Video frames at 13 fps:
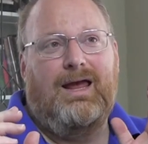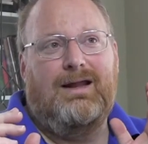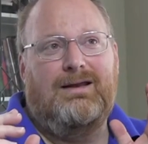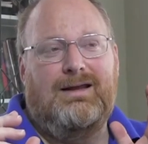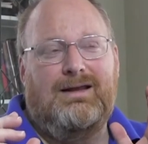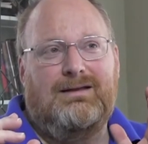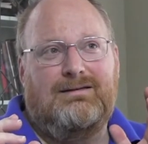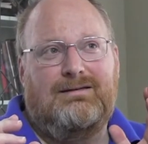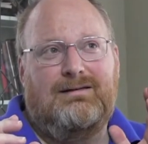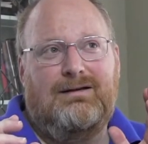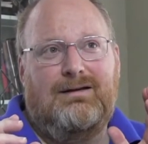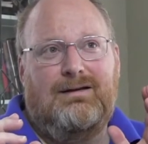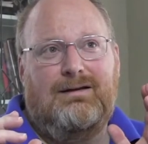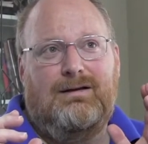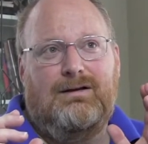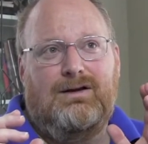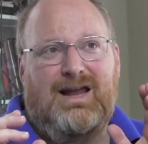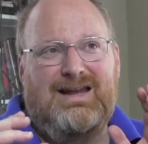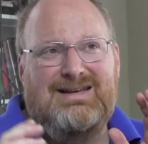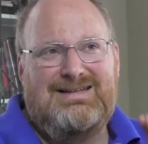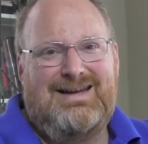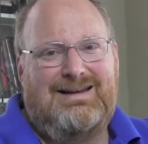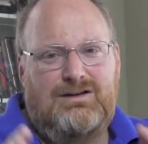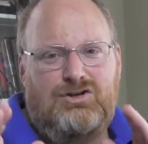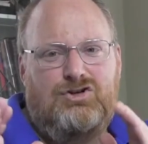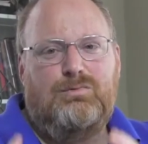and it's
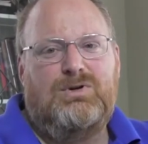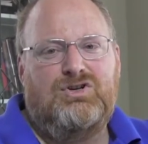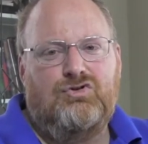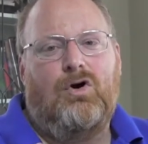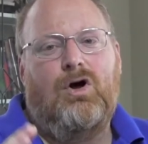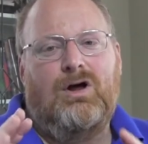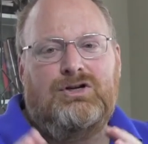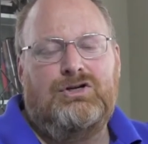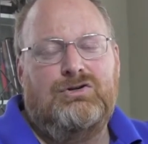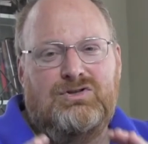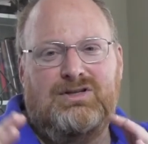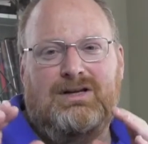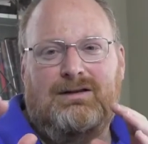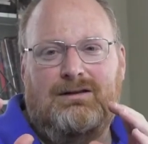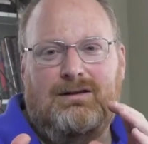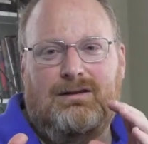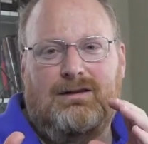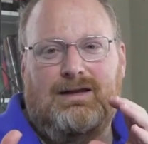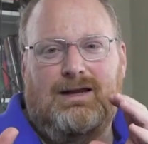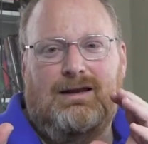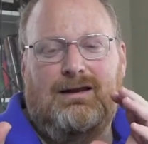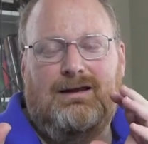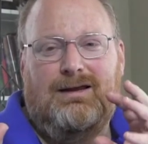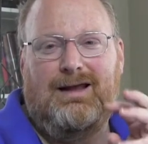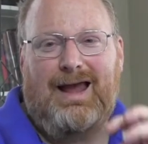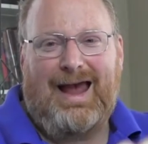intended to be drawn using
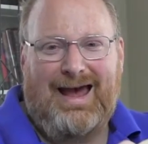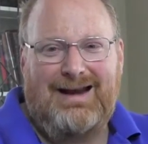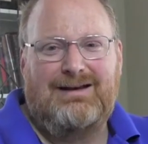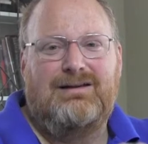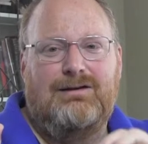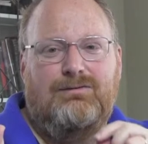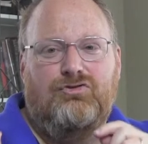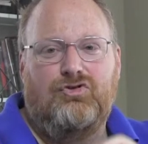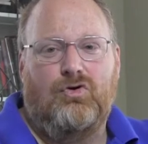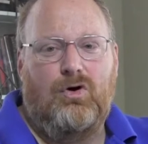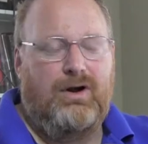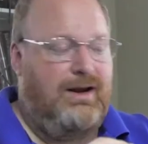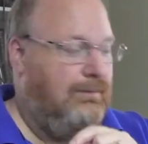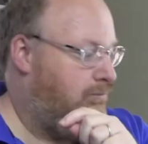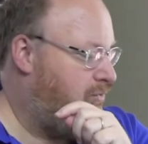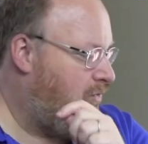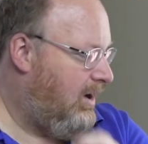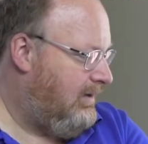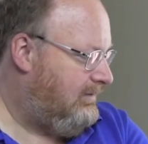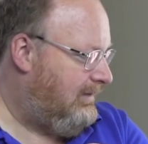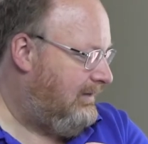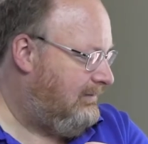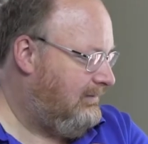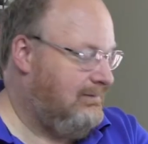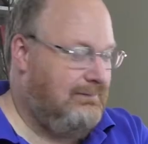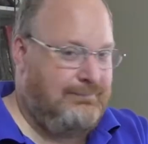the additive drawing
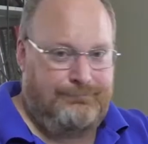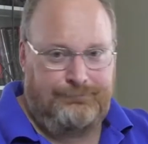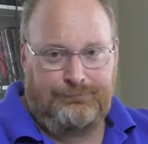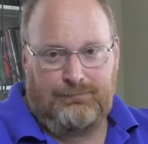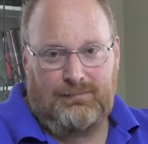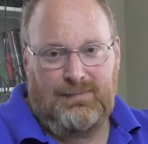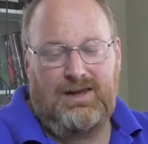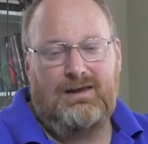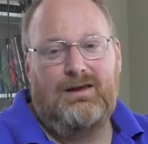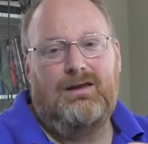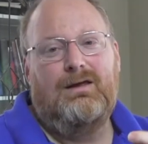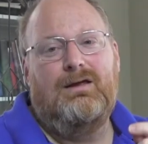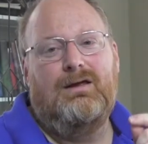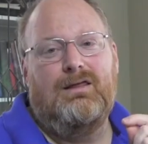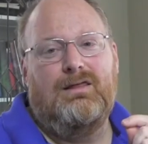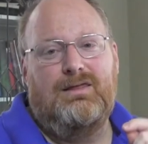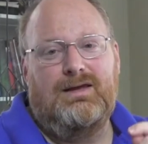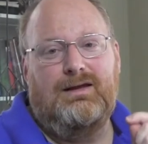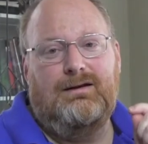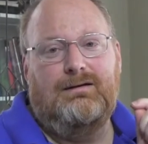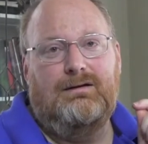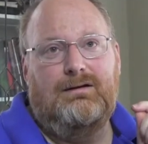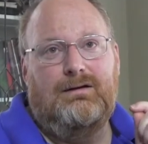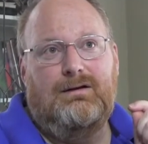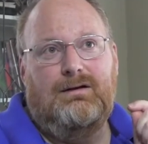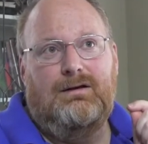process,
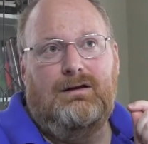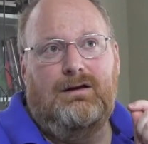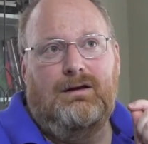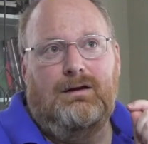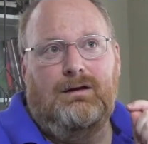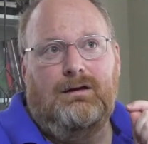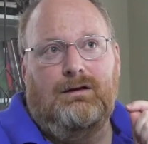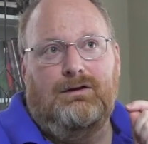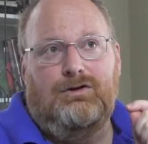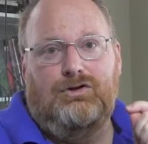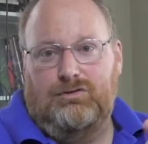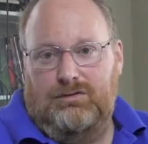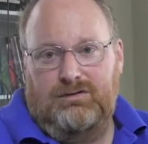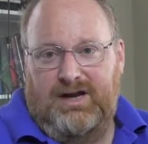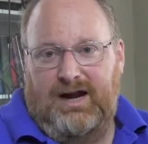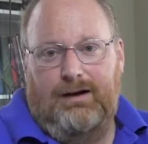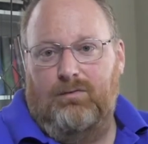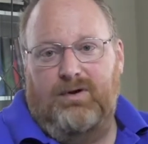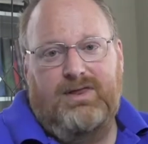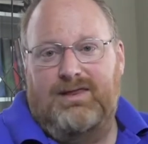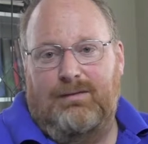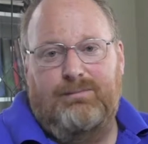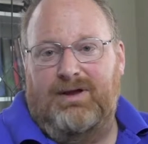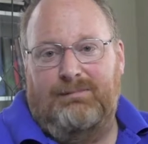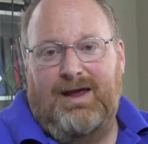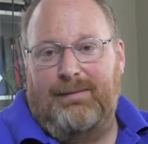then you don't care whether
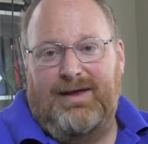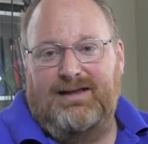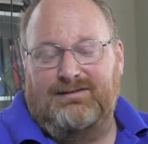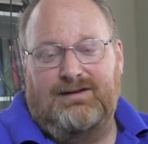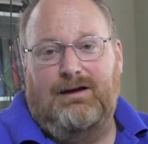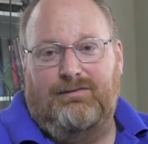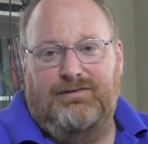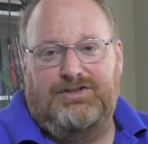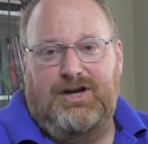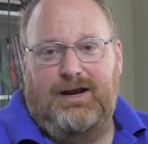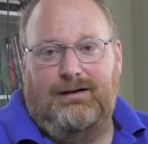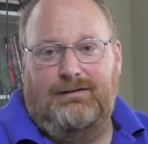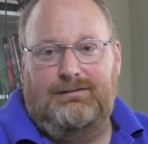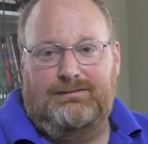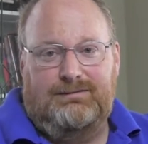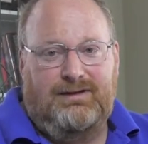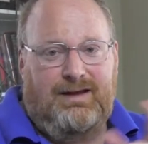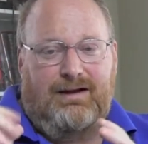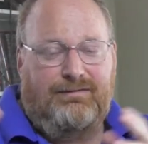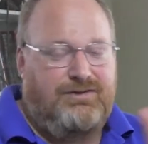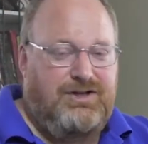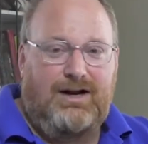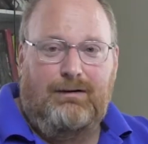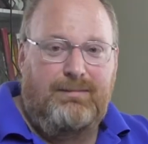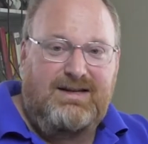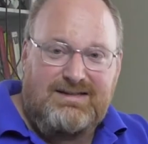that bitmap has an alpha channel. The alpha
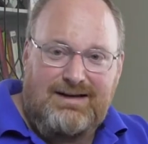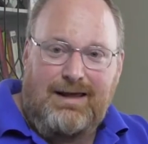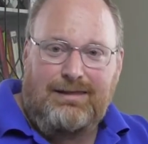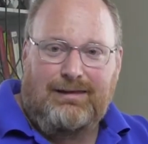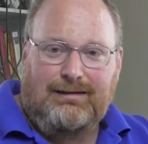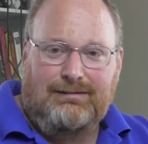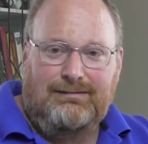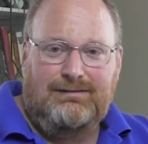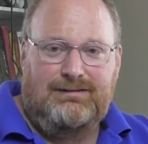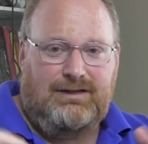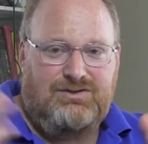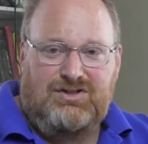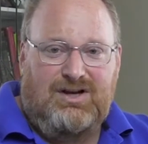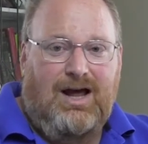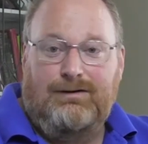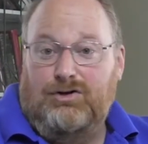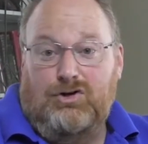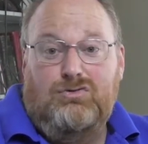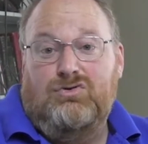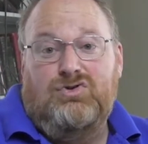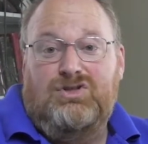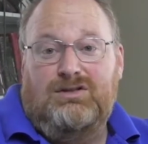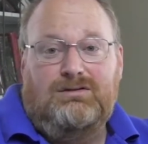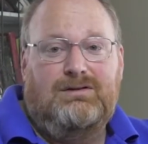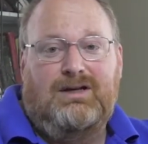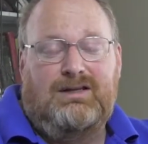channel means nothing. It's not
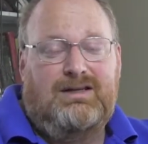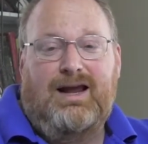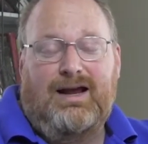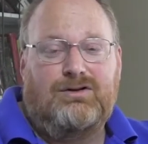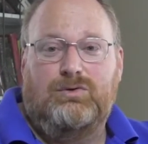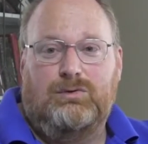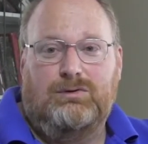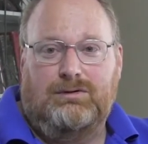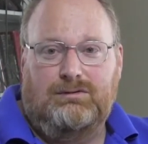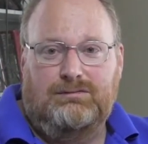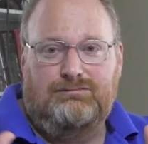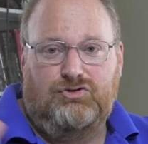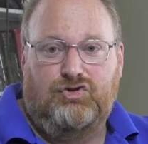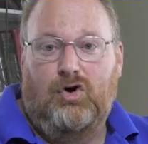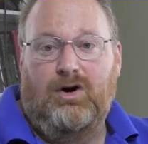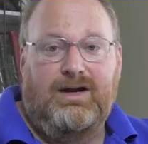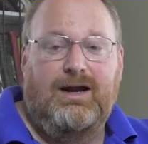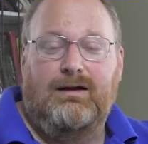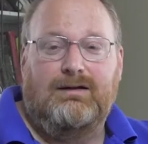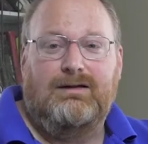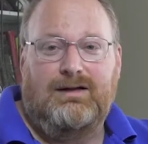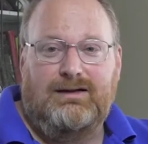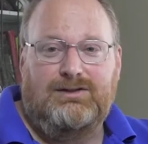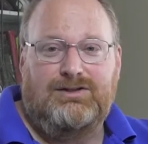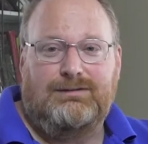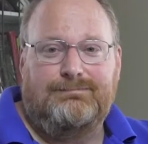used in the actual drawing
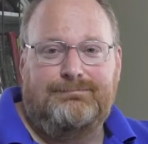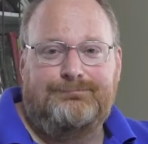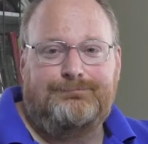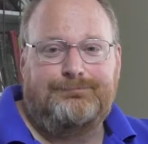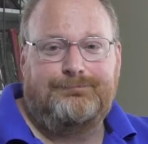calculation.